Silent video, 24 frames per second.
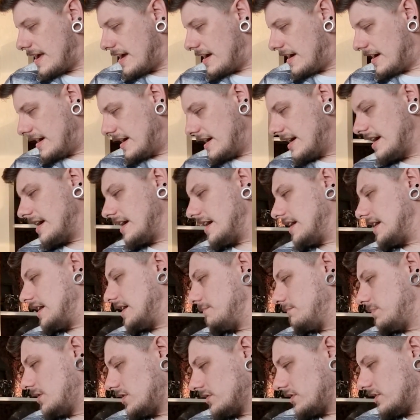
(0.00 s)

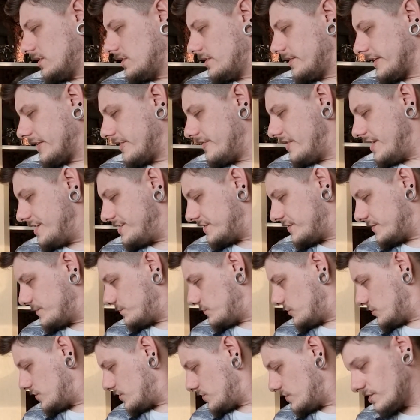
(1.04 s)
I bought a lot of
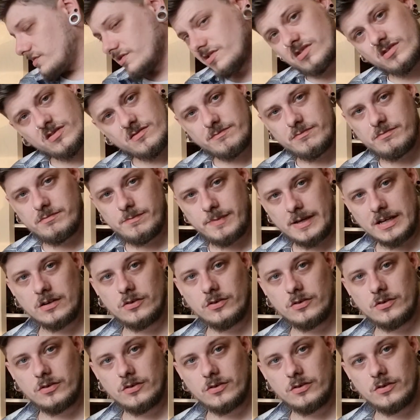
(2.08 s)
crisps, big